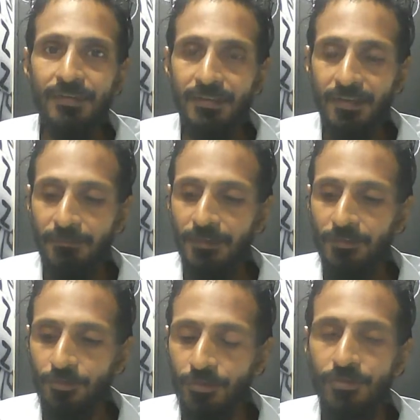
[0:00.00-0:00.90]
let me
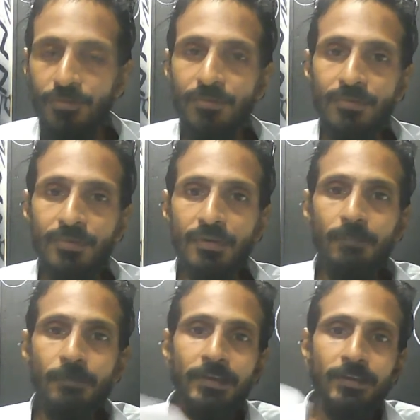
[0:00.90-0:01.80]
show you a
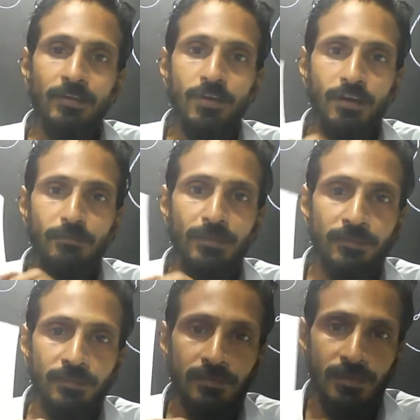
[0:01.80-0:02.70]
particular
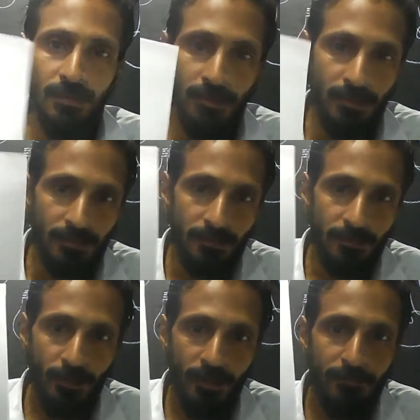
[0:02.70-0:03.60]
document. This
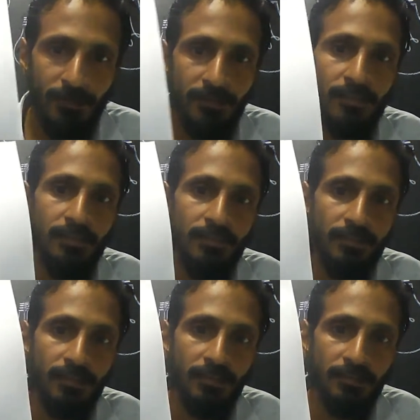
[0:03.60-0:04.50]
document is
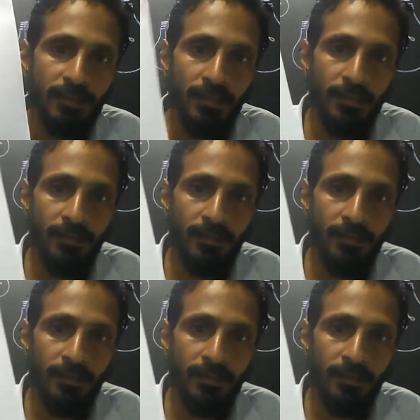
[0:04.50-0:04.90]
their